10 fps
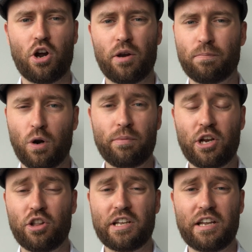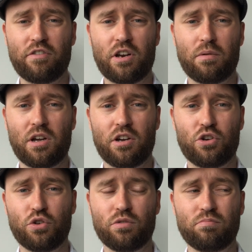I'd probably only give it a
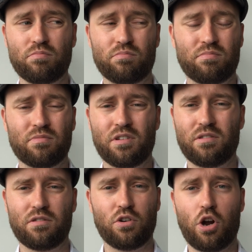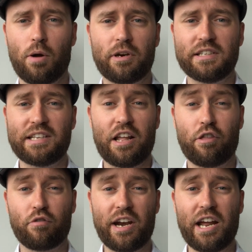good, look, I'm going to say
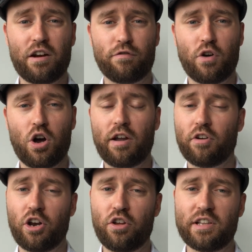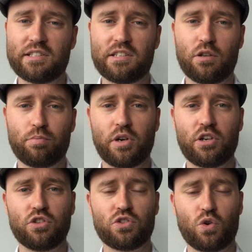3 out of 5. I know that's still a pretty
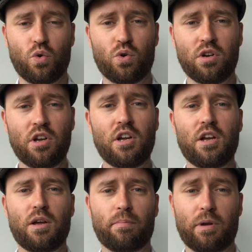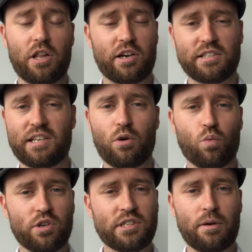good score, but like I said, it
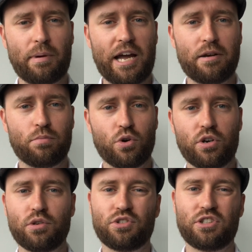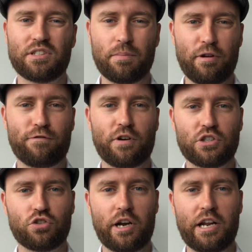wasn't a bad book. It was just a bit
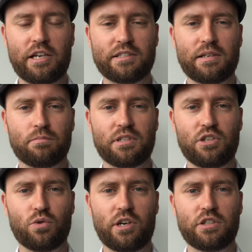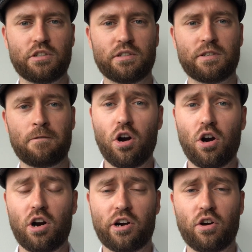frustrating in some situations.
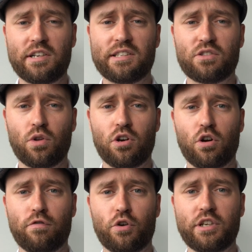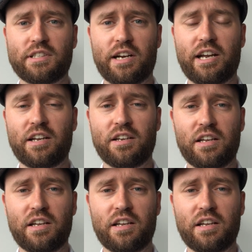Alright guys, that's all I got for you today.